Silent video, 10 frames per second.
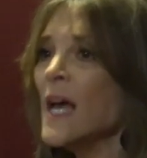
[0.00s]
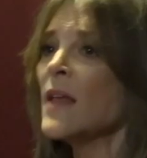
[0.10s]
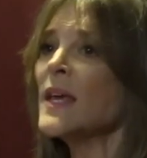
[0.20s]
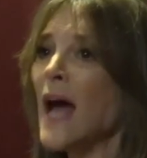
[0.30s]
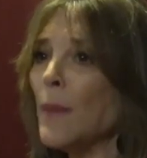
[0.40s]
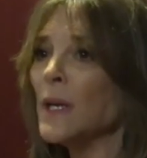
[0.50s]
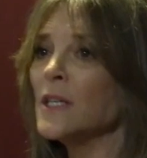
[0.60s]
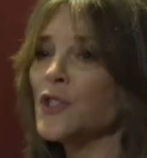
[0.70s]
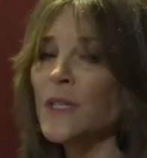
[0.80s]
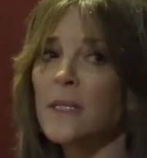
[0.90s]
The
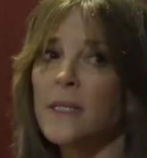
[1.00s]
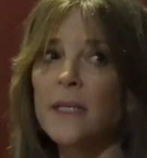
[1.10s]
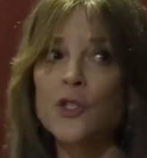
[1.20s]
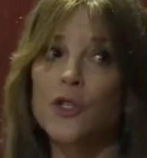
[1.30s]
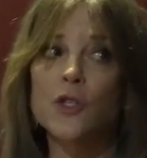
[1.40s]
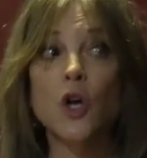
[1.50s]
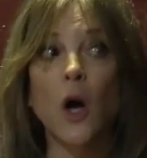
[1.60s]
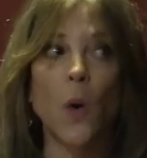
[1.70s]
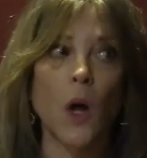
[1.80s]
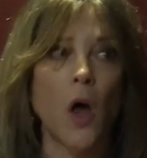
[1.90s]
abolitionists didn't just
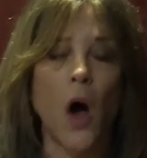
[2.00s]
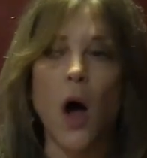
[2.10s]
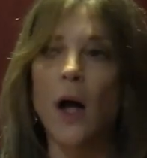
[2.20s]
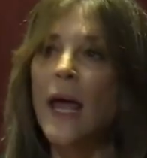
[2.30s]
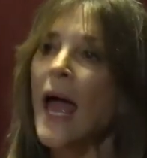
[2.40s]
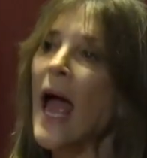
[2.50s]
go along,